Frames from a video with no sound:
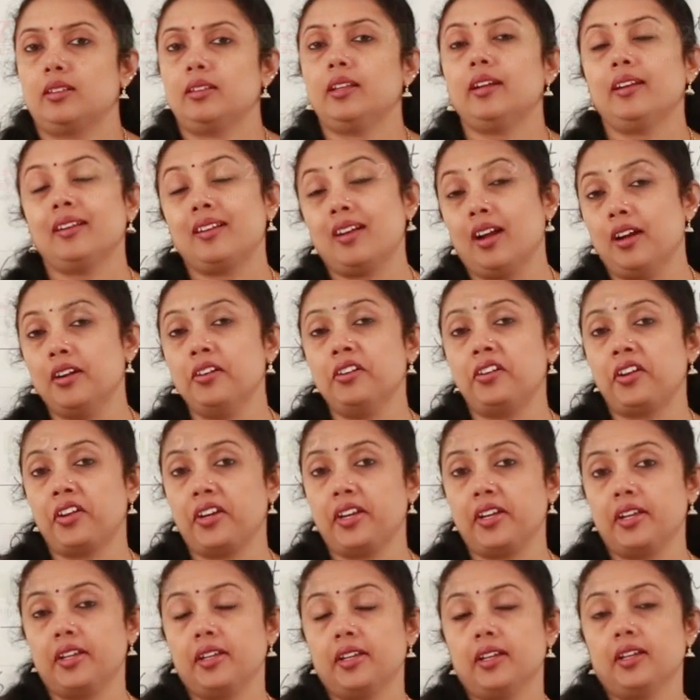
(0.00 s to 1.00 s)
that a
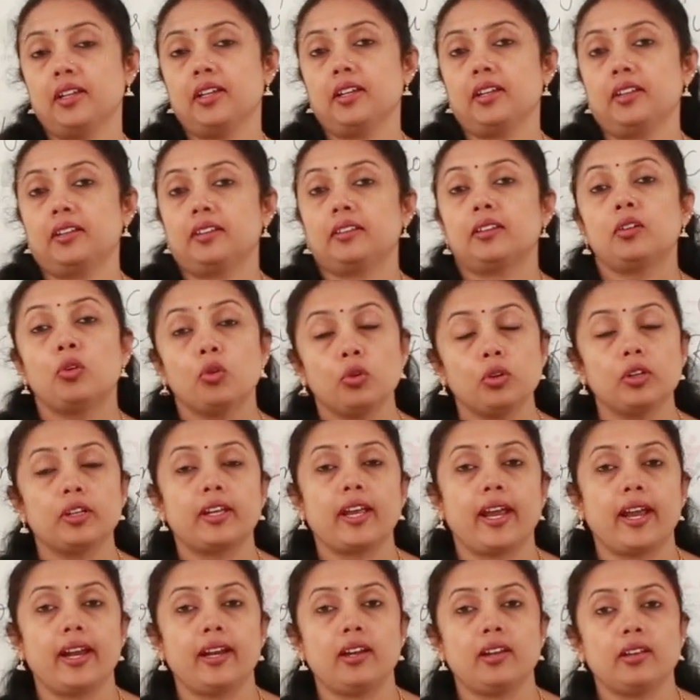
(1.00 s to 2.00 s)
country could
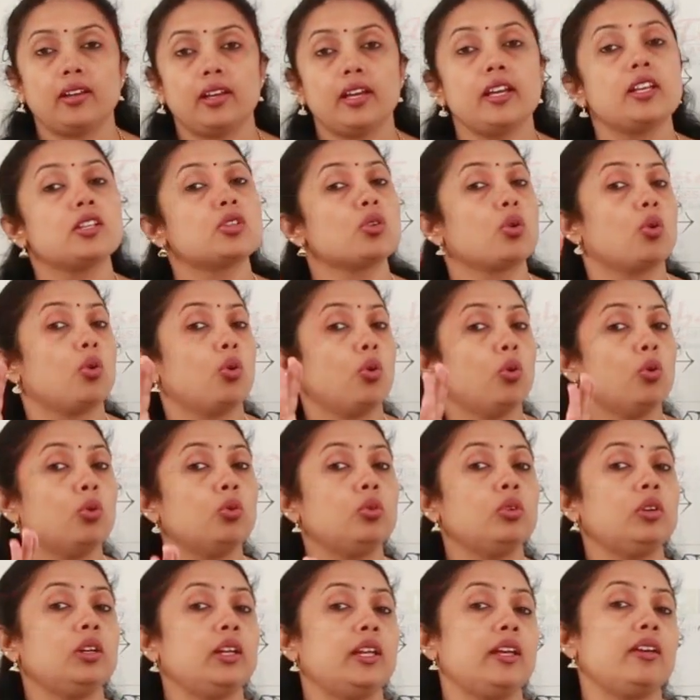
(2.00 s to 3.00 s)
get is
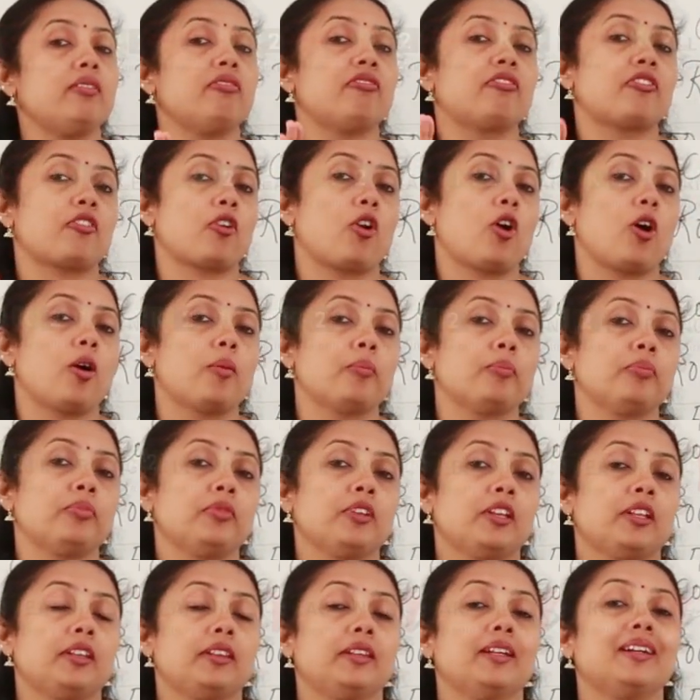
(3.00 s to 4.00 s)
only from
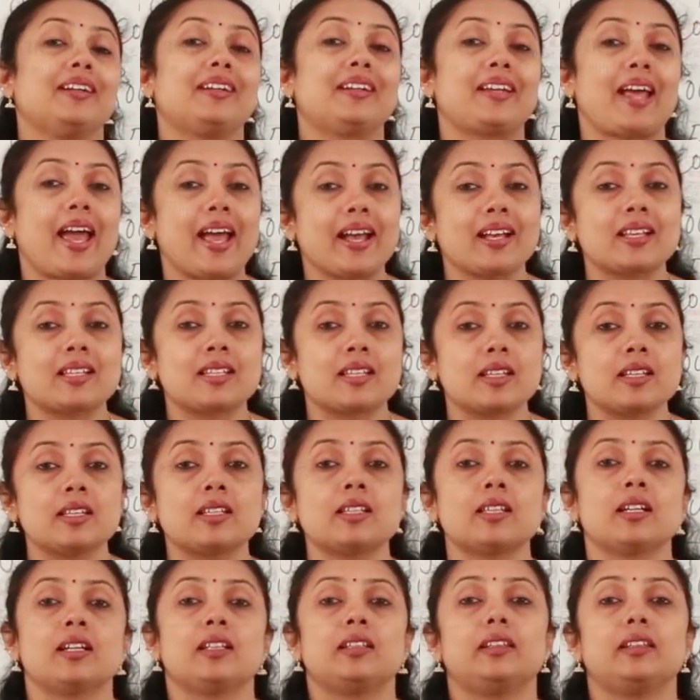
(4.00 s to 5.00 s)
the taxes